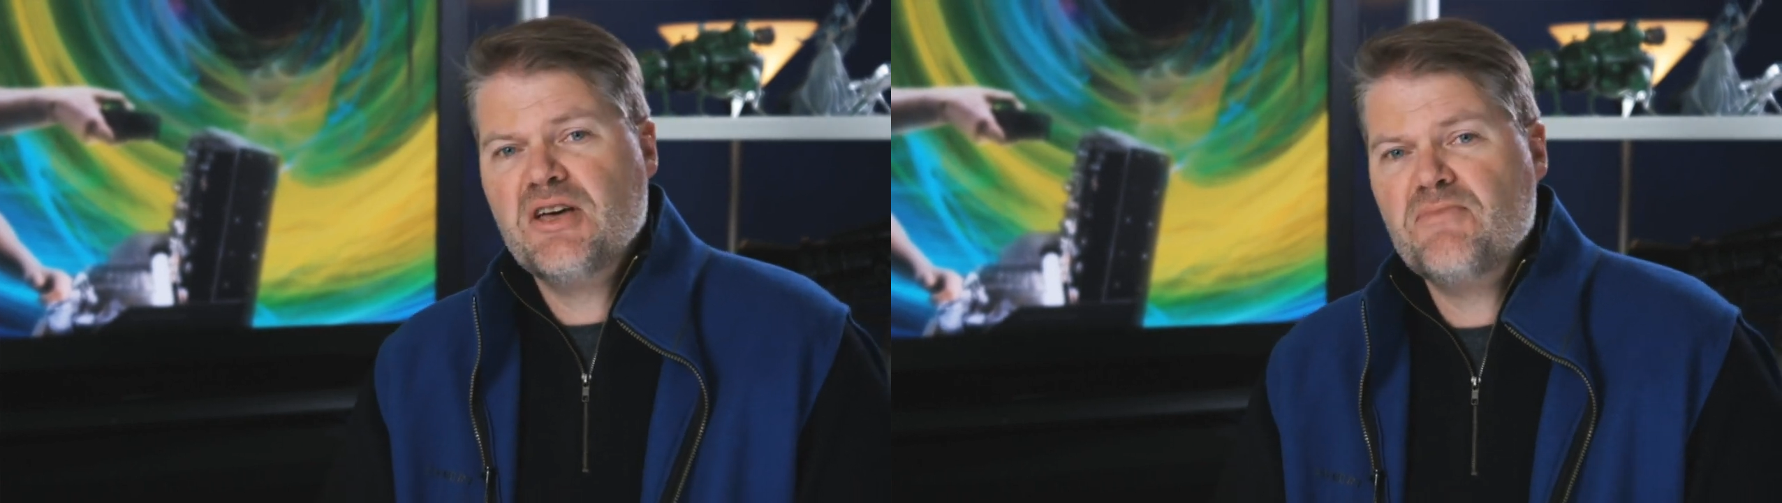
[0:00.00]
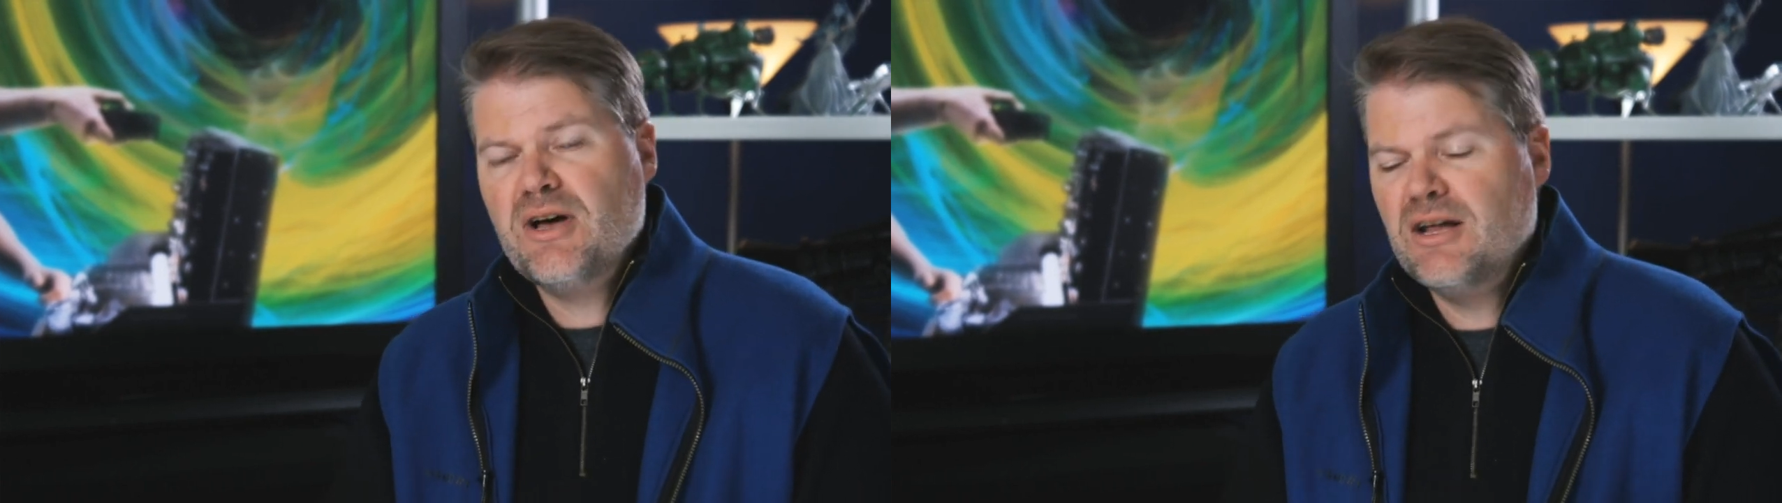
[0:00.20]

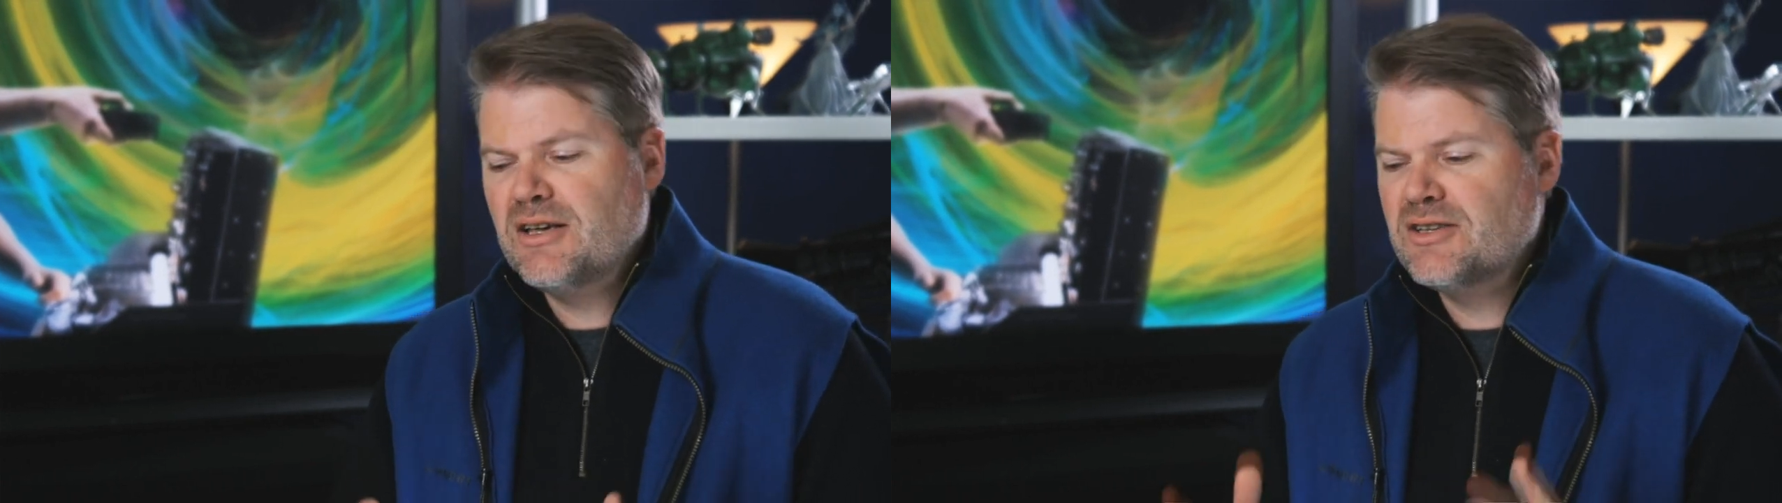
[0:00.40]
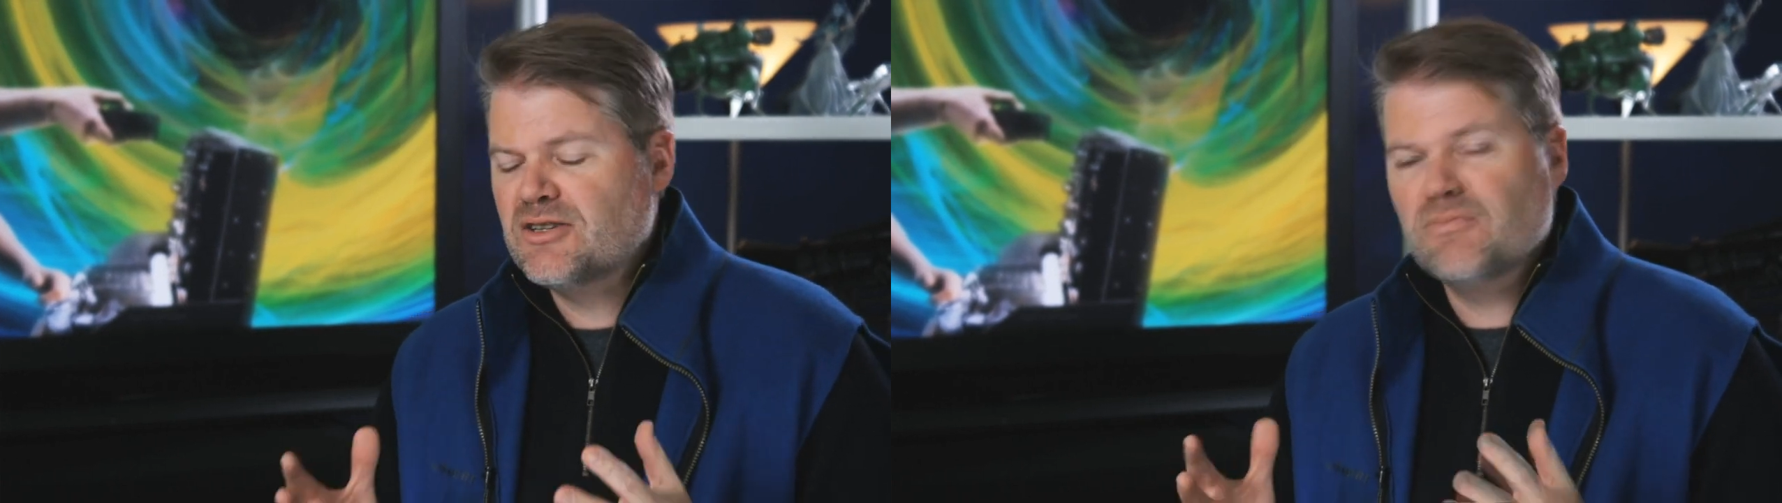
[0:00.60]
and partly
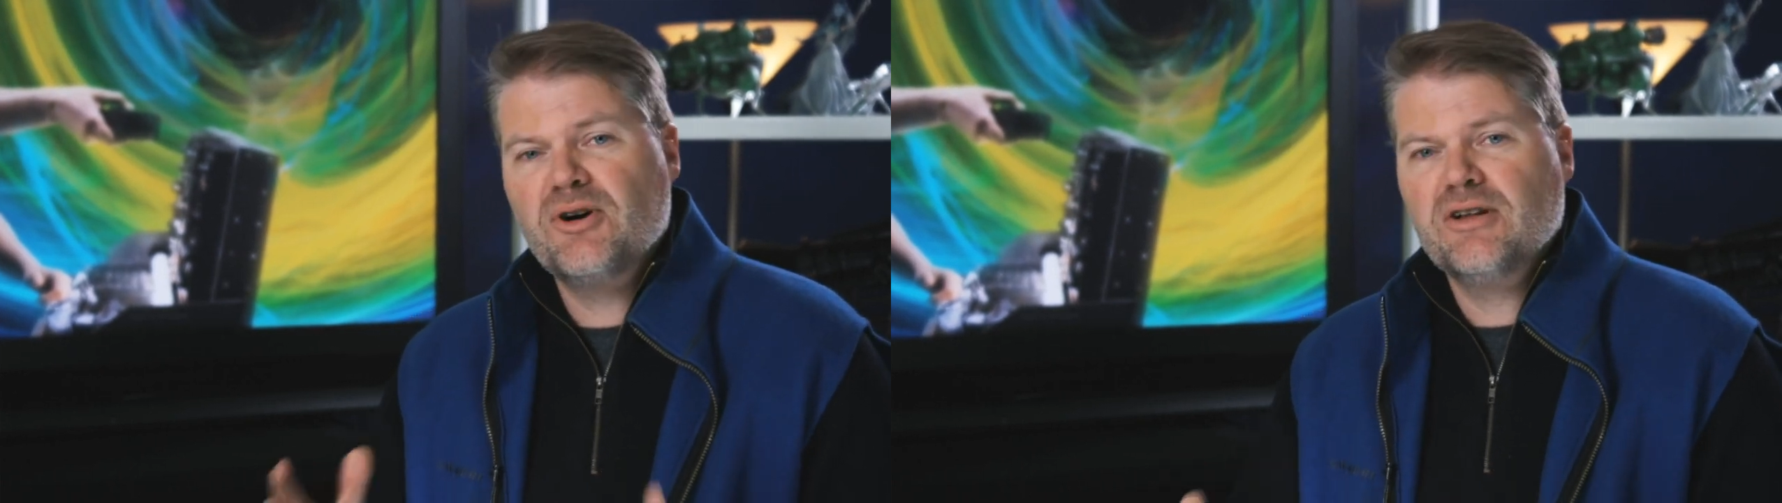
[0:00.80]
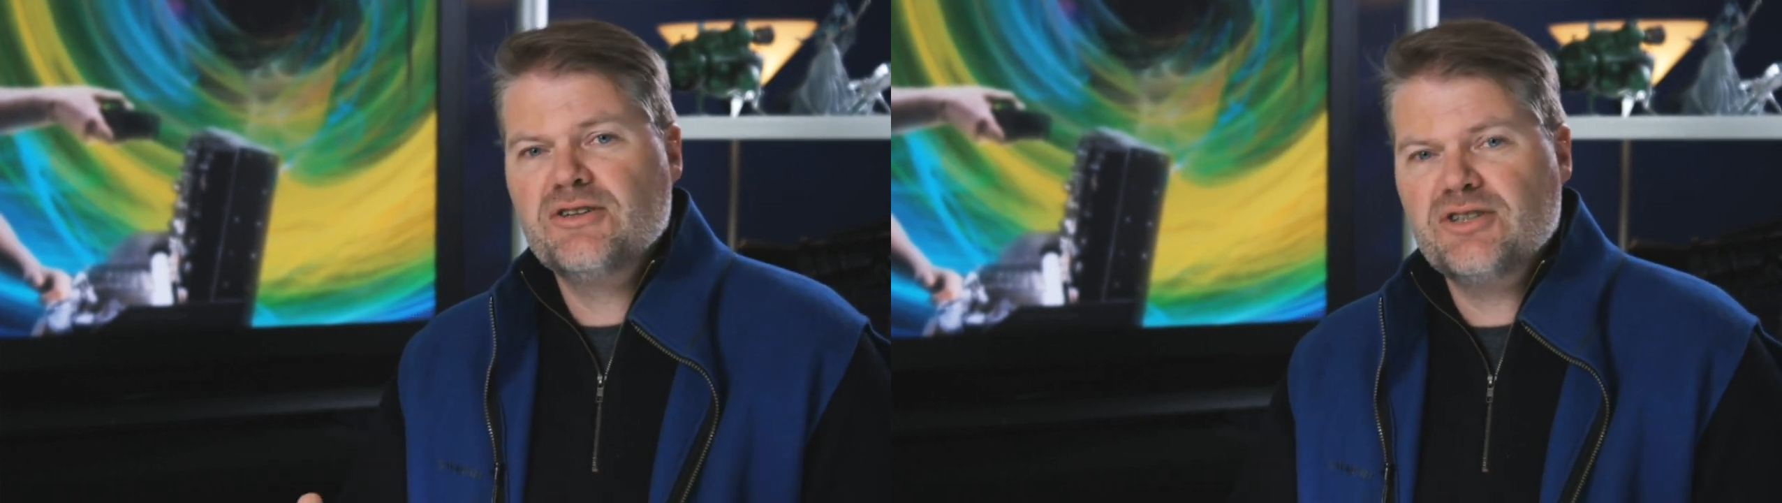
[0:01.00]
as an
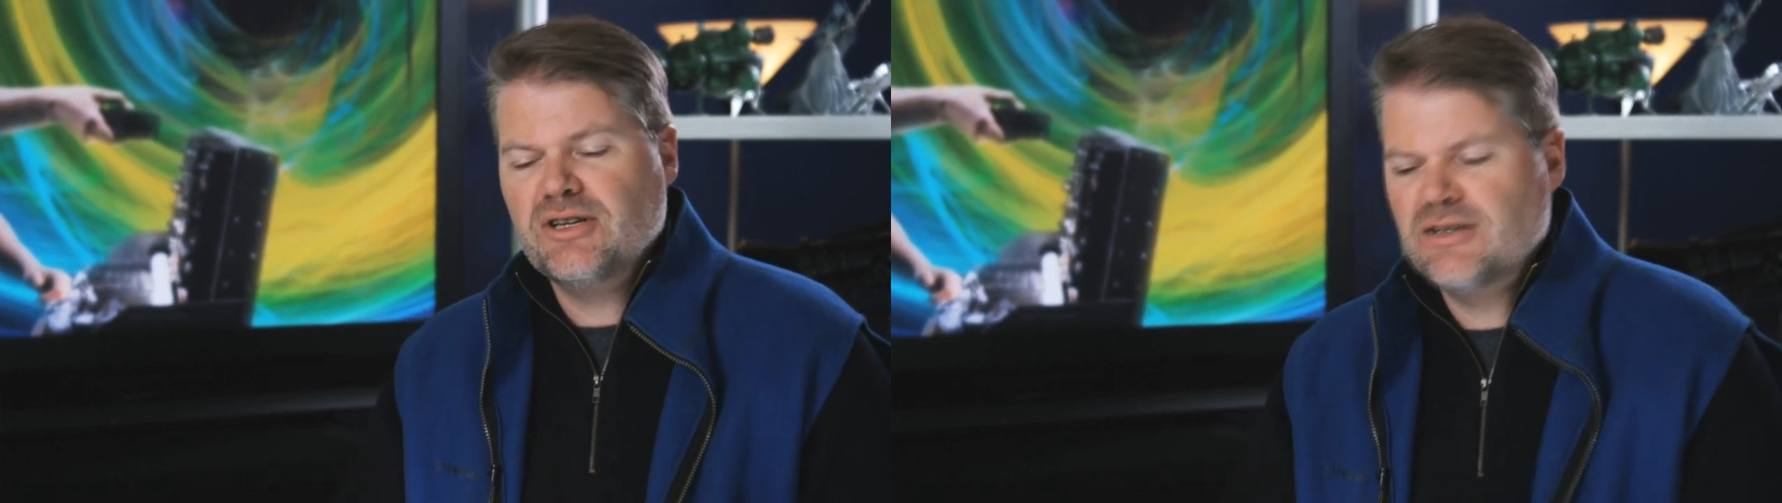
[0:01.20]
apology